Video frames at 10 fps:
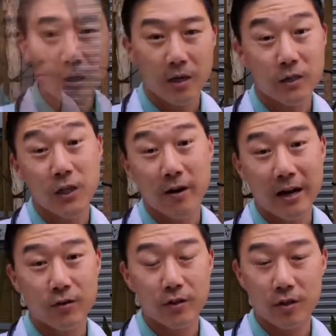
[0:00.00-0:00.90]
In
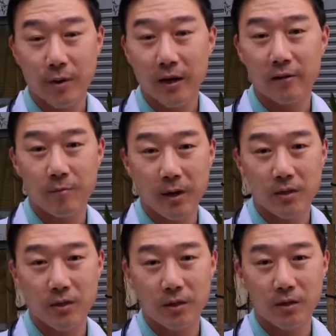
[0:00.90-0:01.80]
geriatrics and palliative
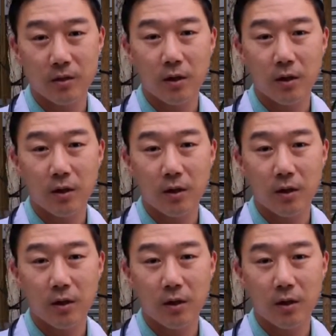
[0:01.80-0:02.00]
medicine,